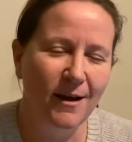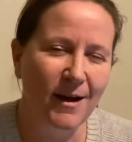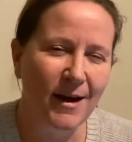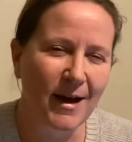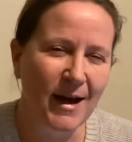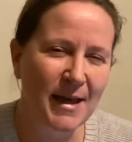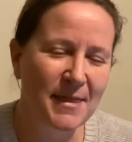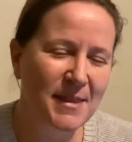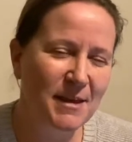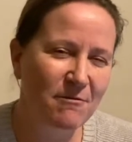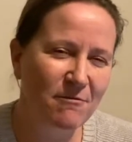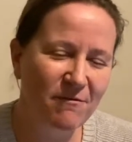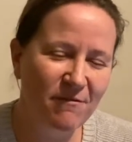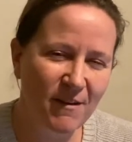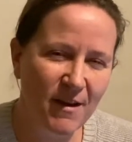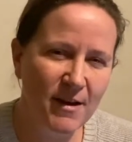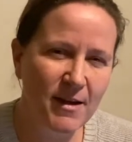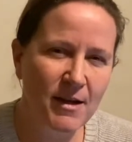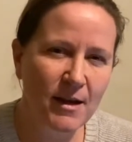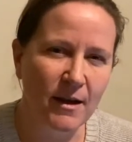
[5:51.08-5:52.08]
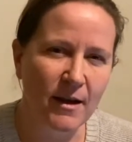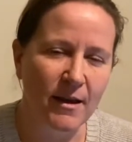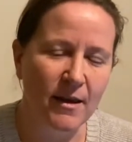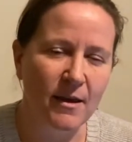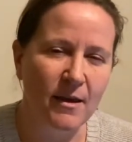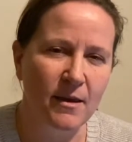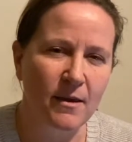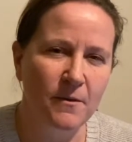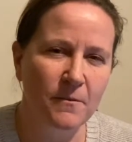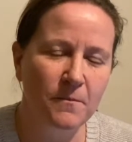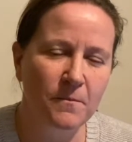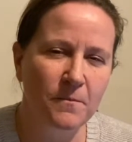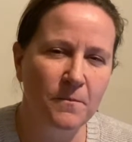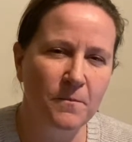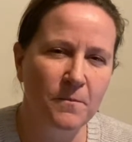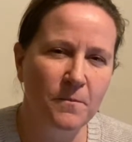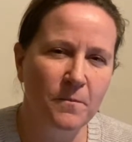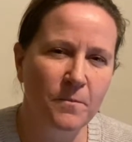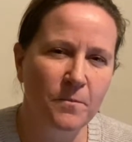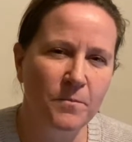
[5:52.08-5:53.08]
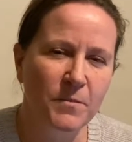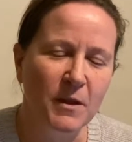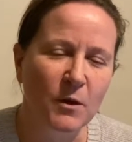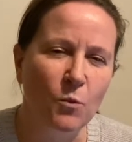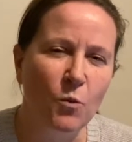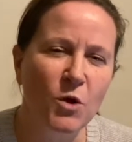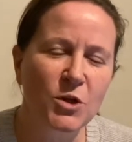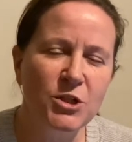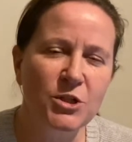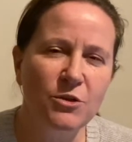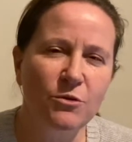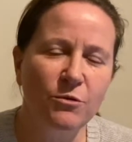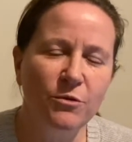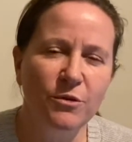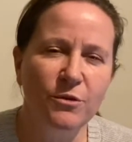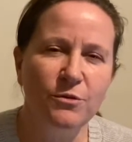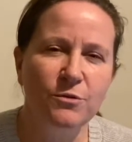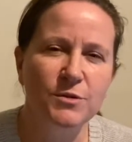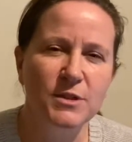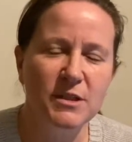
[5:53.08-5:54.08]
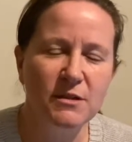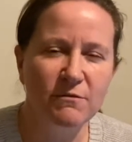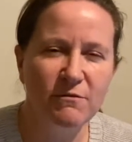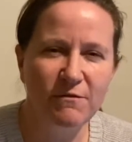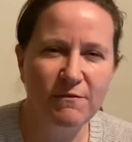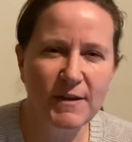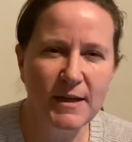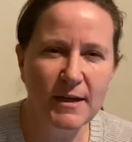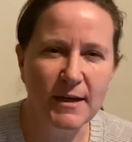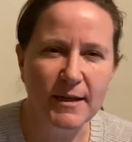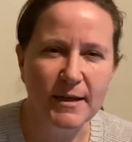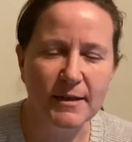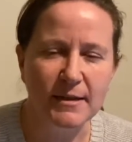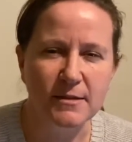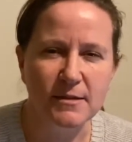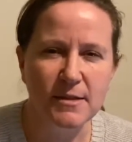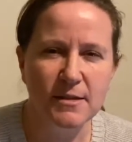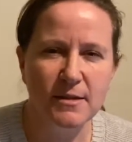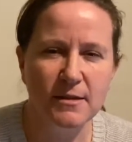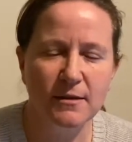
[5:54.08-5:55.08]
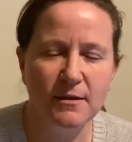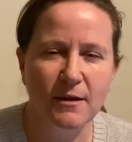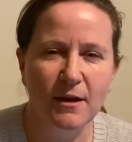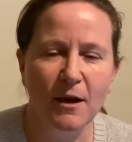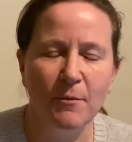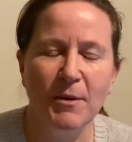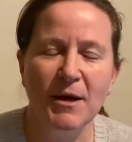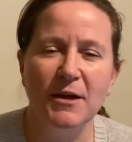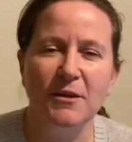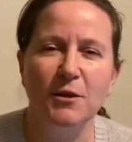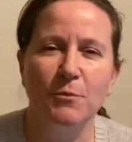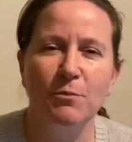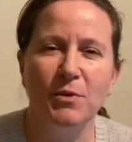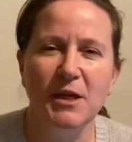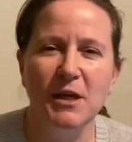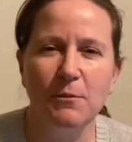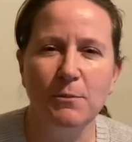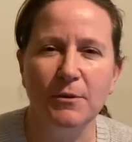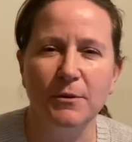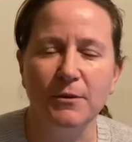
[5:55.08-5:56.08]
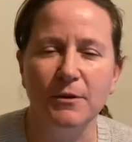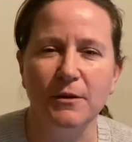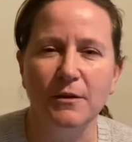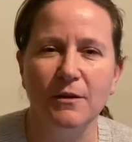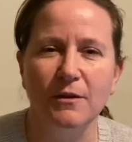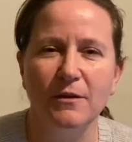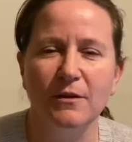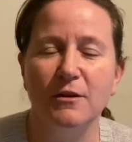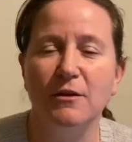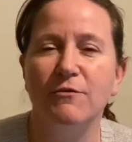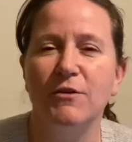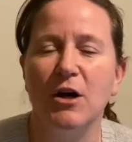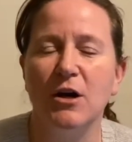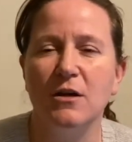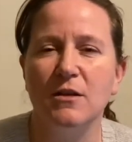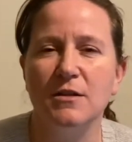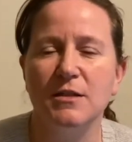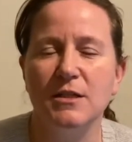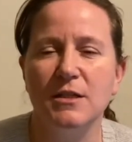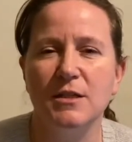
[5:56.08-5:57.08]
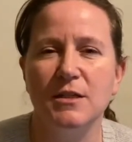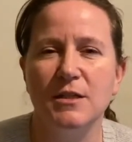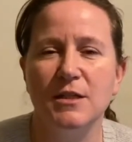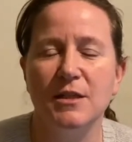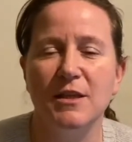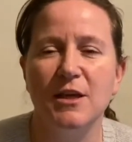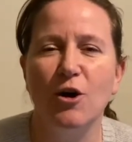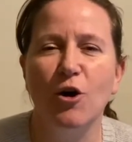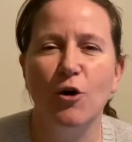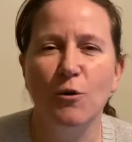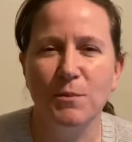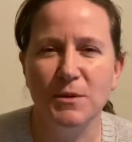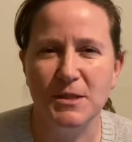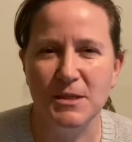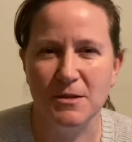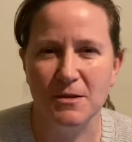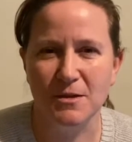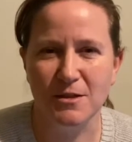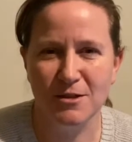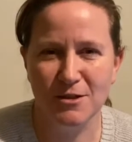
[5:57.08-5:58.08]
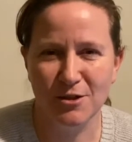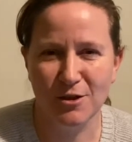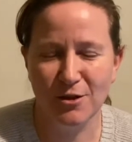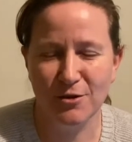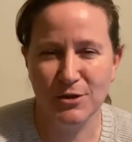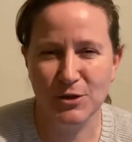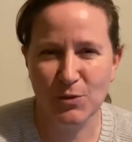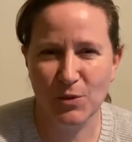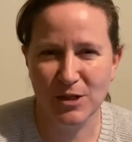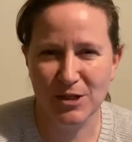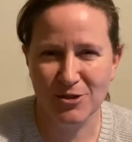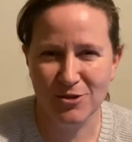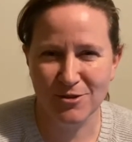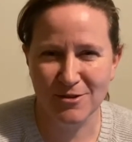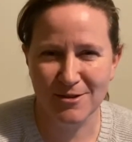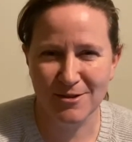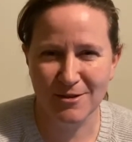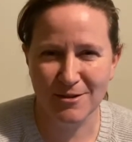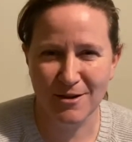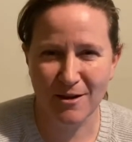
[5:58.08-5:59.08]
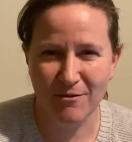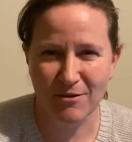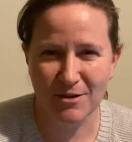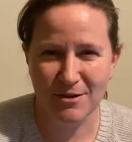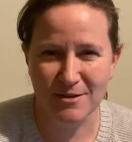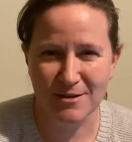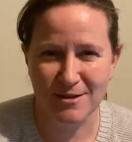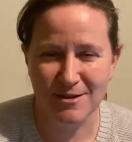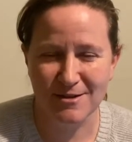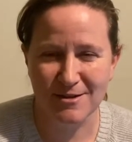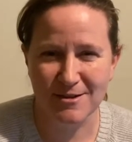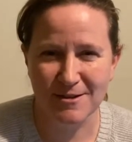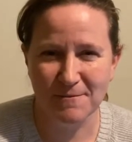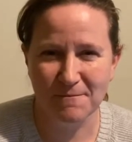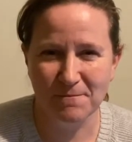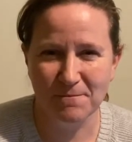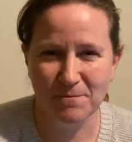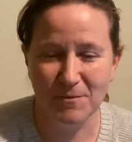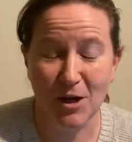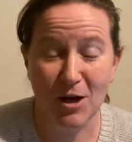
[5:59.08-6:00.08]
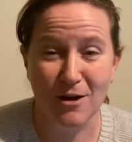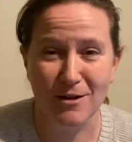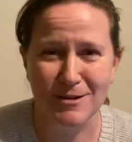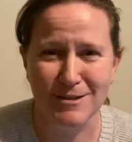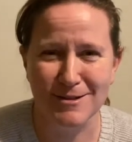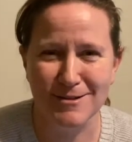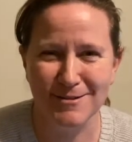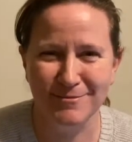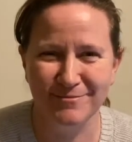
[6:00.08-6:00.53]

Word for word: And then finally, what are your thoughts and feelings about the people that have answered the opposite to those questions that I've answered, asked?